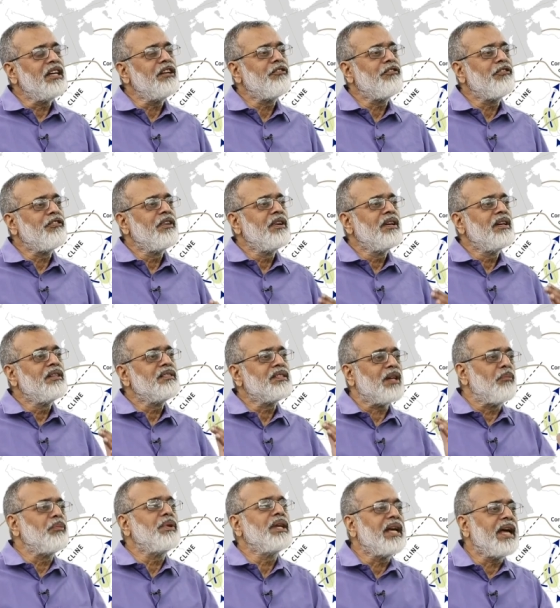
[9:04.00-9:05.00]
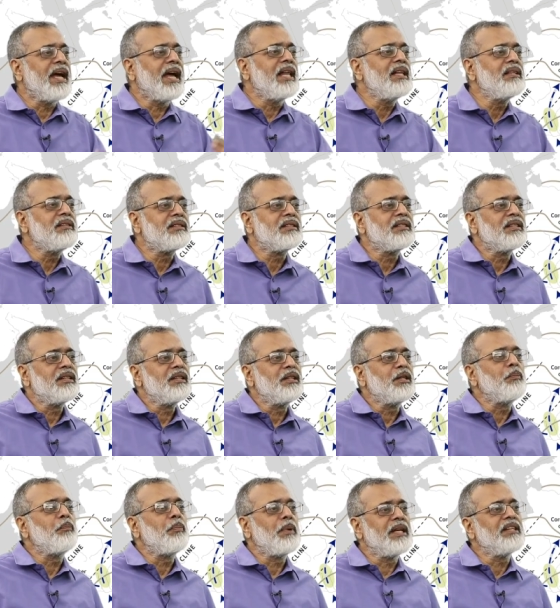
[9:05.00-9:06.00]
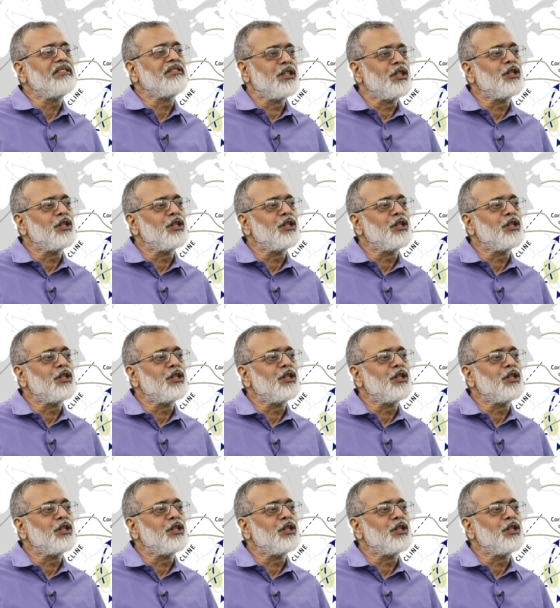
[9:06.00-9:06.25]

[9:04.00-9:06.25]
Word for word: if something else replace